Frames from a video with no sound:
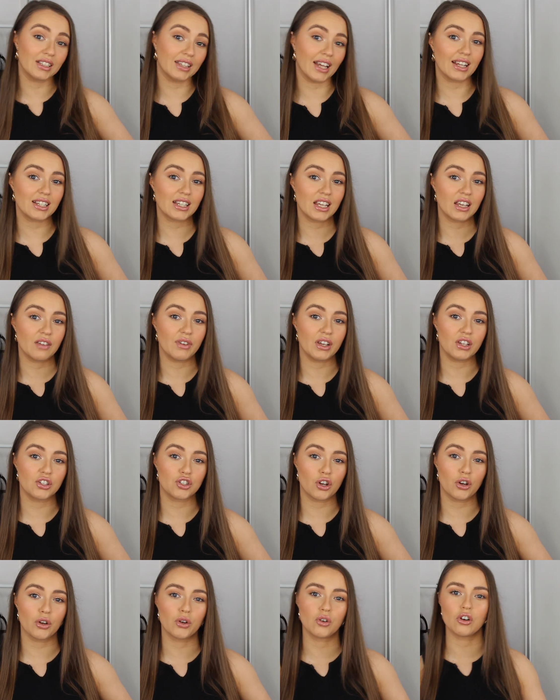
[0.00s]
that TV
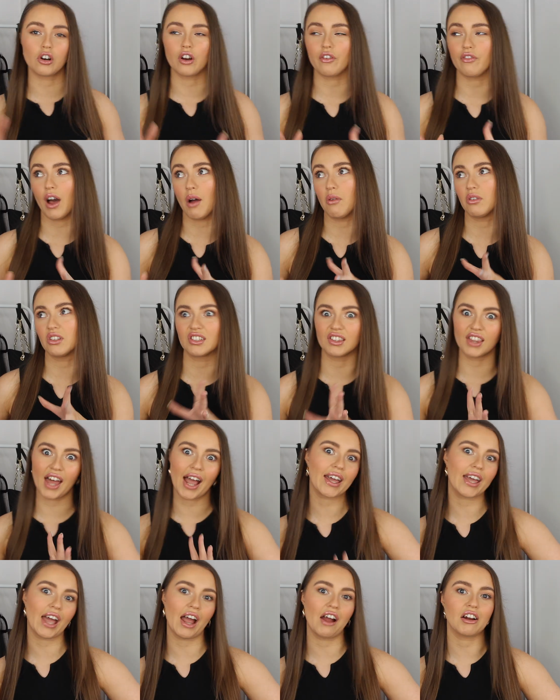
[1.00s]
show or if I was
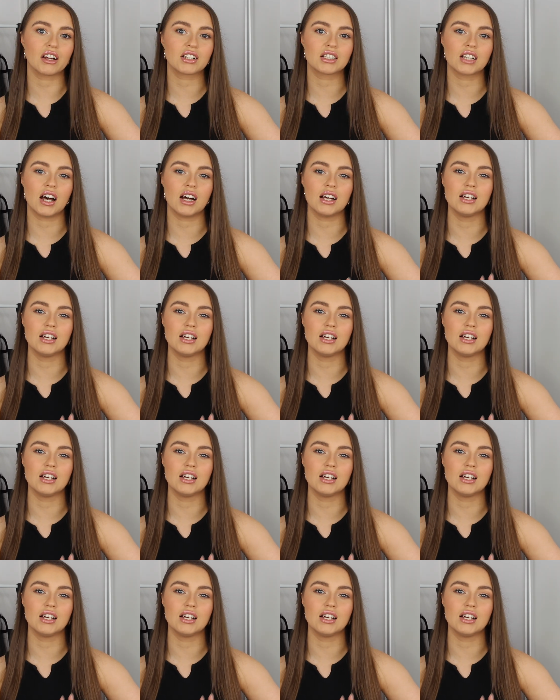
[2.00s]
that character,